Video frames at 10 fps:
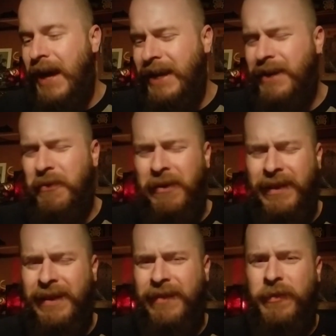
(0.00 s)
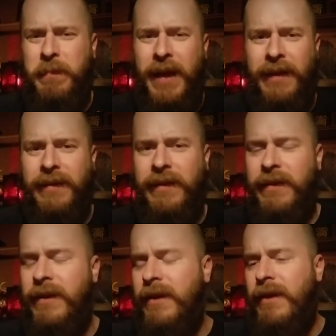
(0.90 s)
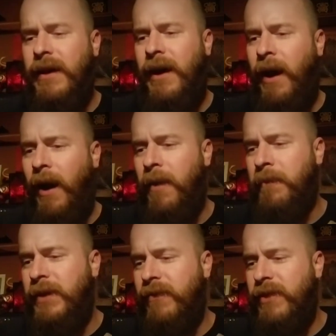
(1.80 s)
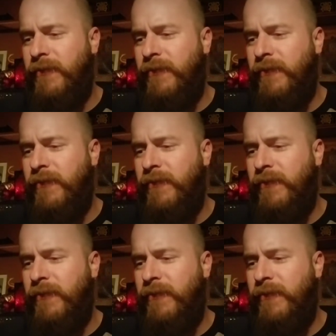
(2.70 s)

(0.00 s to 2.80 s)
I didn't really expect it, given